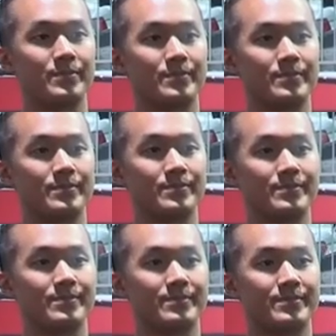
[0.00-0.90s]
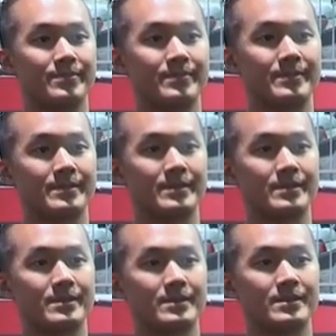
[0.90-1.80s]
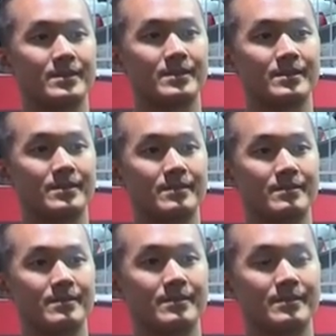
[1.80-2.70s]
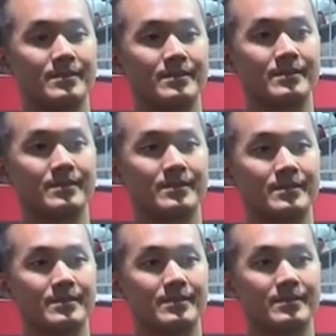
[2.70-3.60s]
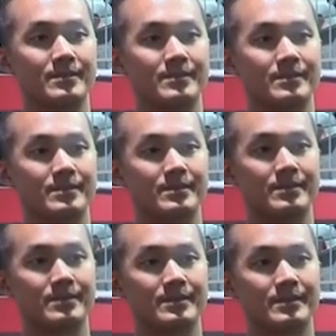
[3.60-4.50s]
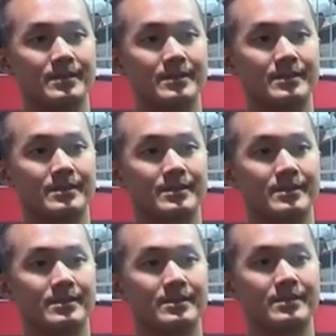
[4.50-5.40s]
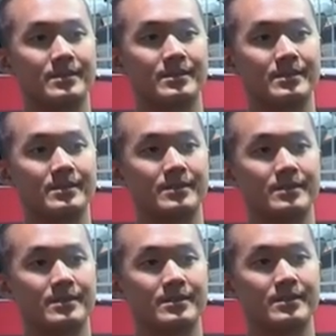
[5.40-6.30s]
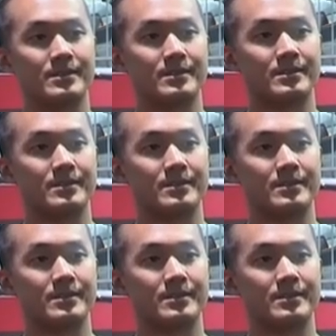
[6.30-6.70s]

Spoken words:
This person isn't speaking.